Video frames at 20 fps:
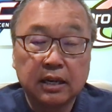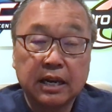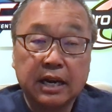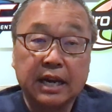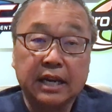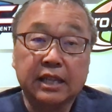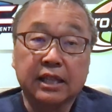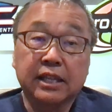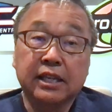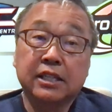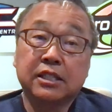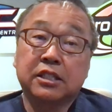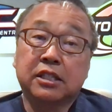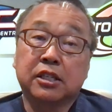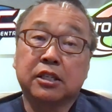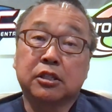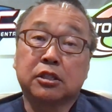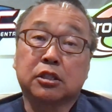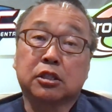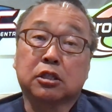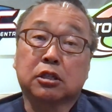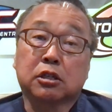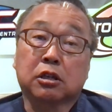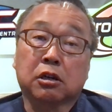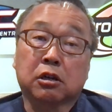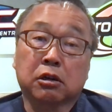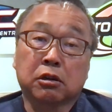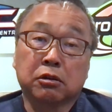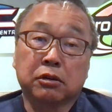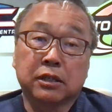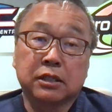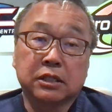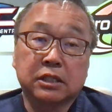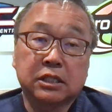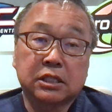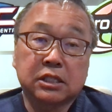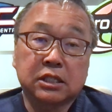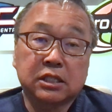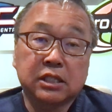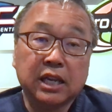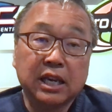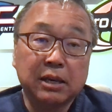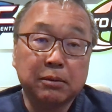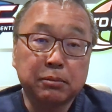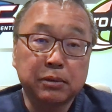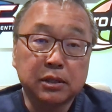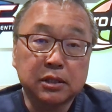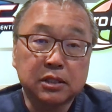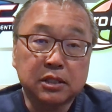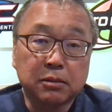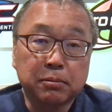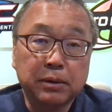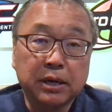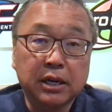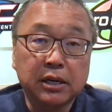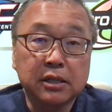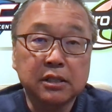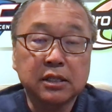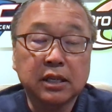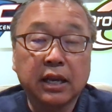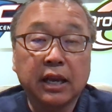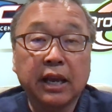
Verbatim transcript: At least his current statements about his